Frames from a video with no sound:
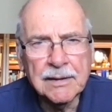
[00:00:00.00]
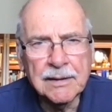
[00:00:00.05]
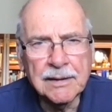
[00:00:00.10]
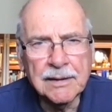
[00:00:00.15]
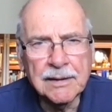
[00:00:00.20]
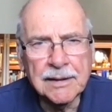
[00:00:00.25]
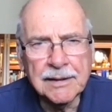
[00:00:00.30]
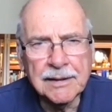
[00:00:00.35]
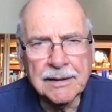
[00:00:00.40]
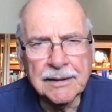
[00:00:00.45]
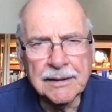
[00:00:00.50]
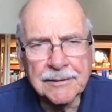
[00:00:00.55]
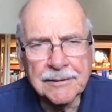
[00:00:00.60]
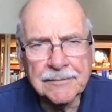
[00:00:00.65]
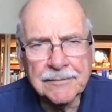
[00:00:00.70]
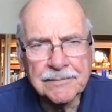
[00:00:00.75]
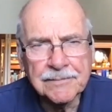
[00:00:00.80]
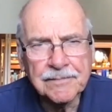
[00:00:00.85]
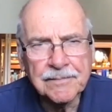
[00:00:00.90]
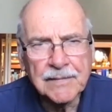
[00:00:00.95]

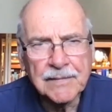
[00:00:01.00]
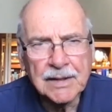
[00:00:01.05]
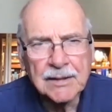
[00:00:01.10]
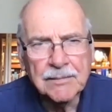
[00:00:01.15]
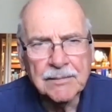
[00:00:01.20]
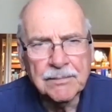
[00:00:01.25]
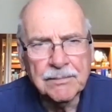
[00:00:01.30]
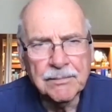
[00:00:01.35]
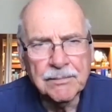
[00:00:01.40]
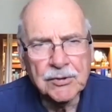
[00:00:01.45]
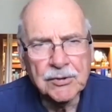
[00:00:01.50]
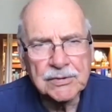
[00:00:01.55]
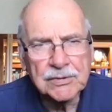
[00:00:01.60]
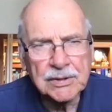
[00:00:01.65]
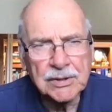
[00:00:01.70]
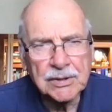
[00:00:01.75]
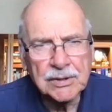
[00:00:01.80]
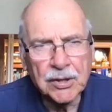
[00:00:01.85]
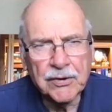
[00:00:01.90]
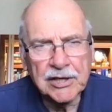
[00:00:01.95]
the most
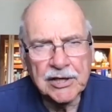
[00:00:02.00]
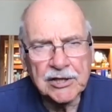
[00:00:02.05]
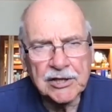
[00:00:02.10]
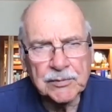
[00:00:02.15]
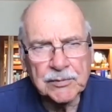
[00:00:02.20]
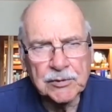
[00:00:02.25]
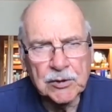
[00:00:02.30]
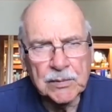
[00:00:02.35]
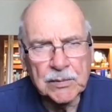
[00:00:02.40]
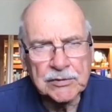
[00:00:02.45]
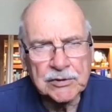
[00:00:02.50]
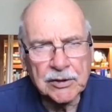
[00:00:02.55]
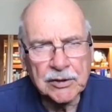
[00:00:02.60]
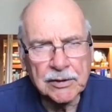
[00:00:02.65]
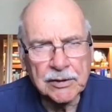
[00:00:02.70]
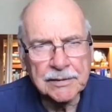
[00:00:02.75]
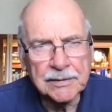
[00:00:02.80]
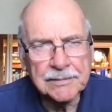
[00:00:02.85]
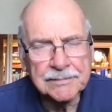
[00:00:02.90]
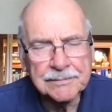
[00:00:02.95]
glorious blooms
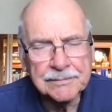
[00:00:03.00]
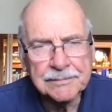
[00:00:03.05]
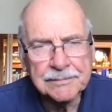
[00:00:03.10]
are